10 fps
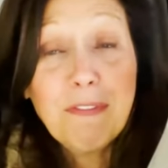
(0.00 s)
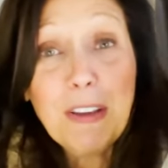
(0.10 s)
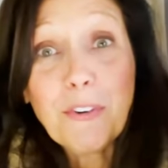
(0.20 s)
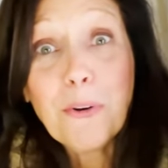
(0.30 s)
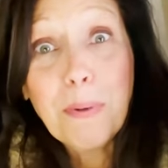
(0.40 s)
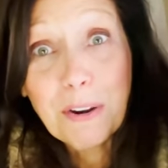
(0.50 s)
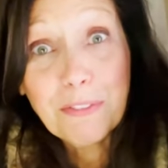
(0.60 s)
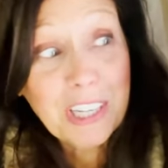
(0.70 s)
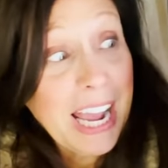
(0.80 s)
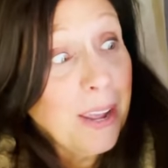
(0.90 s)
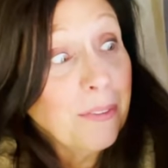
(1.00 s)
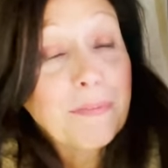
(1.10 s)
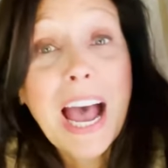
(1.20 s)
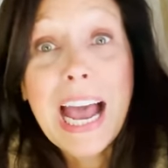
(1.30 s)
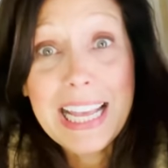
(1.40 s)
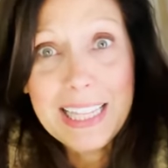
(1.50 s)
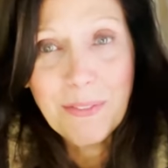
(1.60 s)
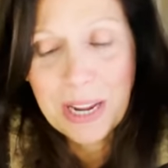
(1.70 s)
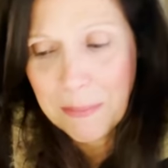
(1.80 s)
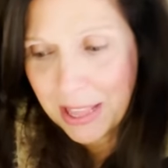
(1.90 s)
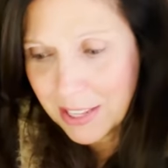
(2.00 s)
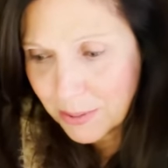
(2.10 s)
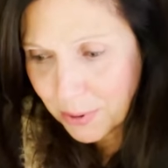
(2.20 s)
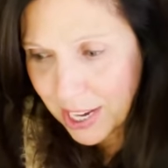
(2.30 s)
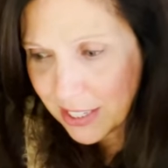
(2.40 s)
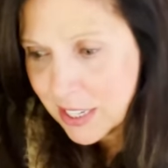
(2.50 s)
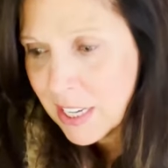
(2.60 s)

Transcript: Vivo Barefoot. I highly recommend this brand.